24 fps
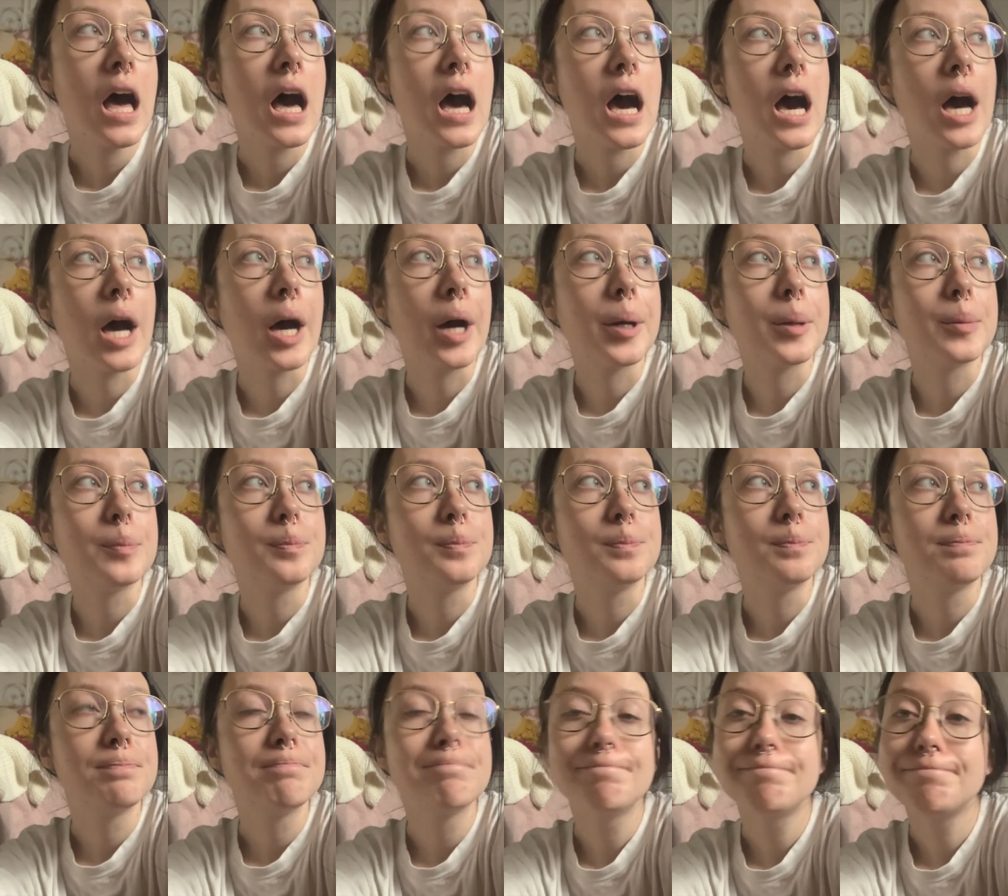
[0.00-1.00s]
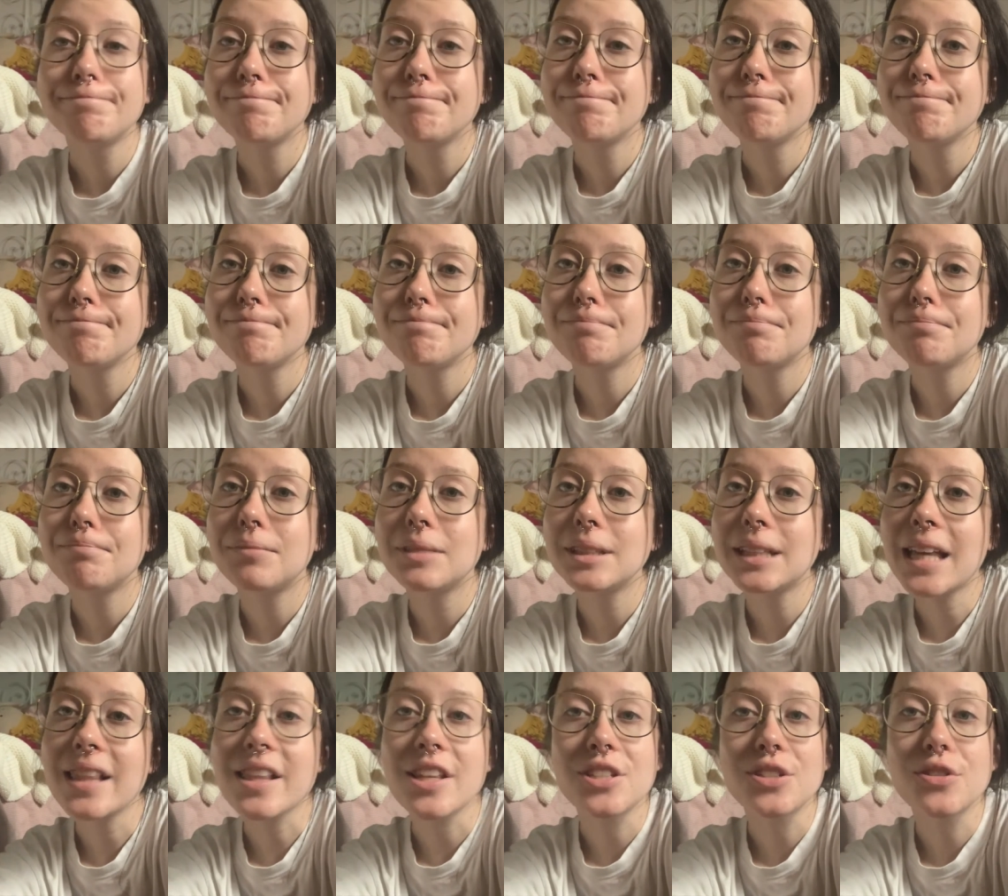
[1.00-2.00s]
But
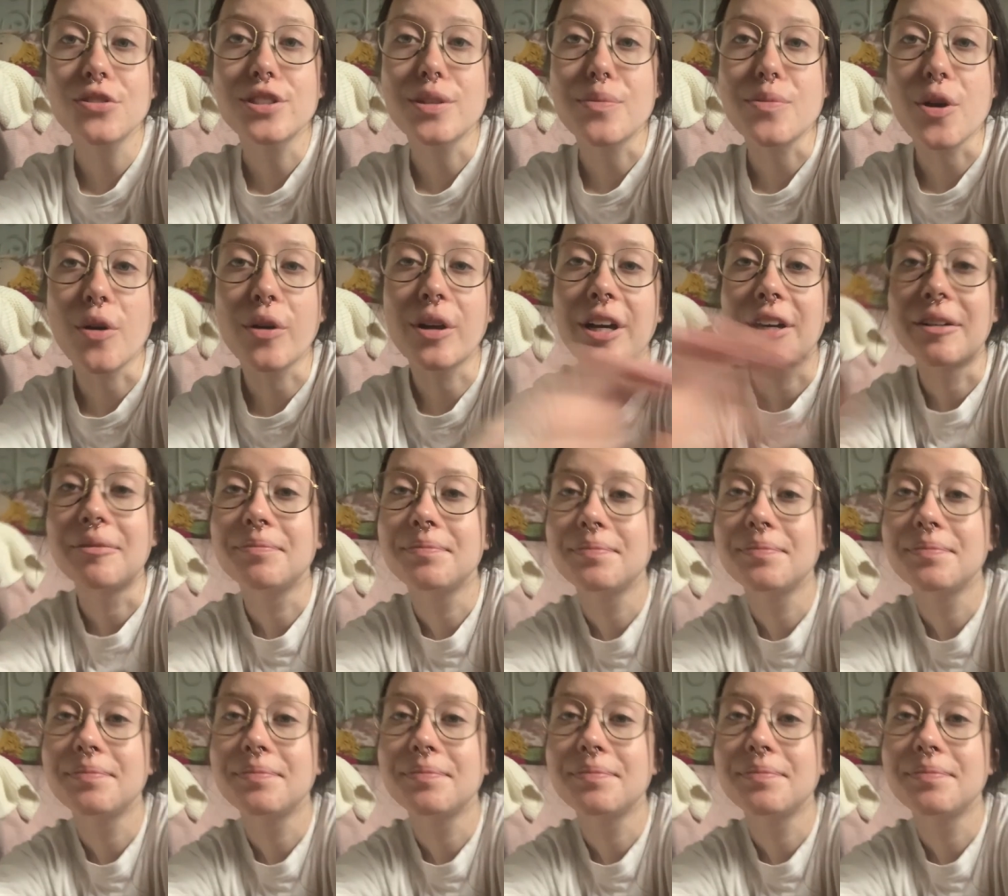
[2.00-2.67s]
yeah, let's do some yoga.